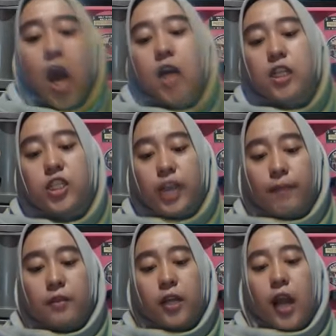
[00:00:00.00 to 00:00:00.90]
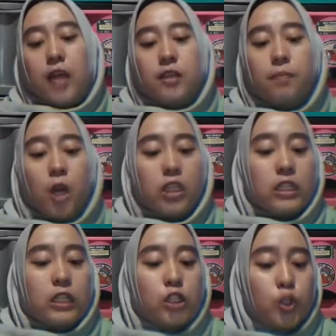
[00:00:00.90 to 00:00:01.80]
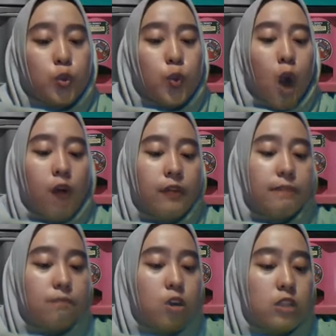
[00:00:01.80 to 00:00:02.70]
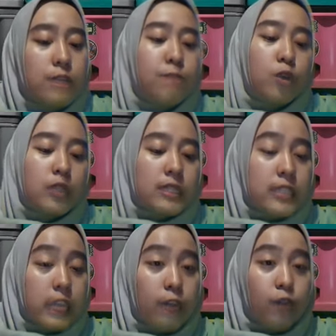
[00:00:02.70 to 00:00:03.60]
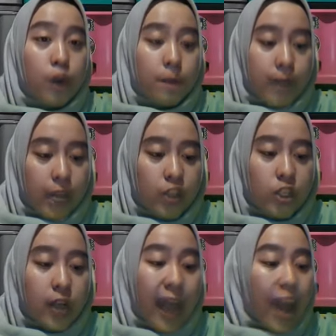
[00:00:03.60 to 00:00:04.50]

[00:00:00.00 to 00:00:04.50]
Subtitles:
This chapter tells us about the two of the most important skills for a manager,